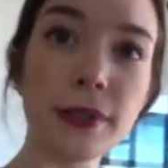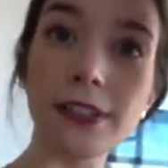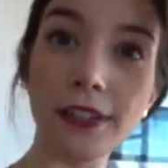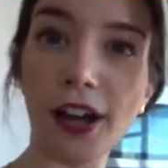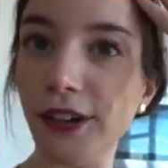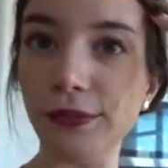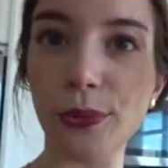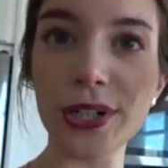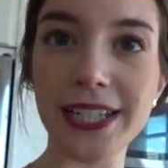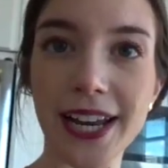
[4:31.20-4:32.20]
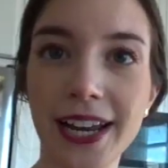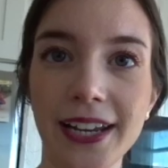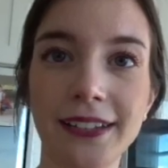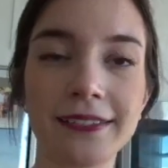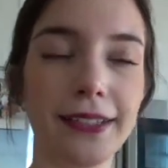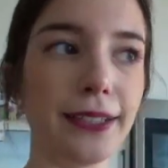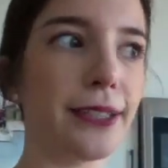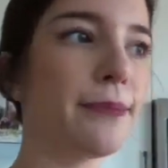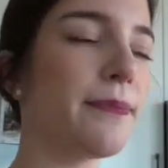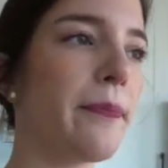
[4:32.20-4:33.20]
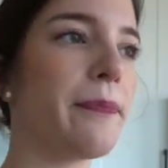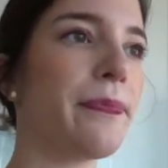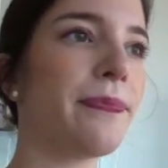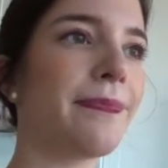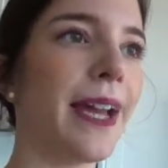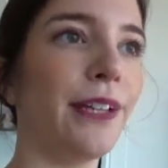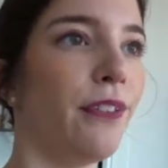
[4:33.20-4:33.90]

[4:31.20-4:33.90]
would love one day, I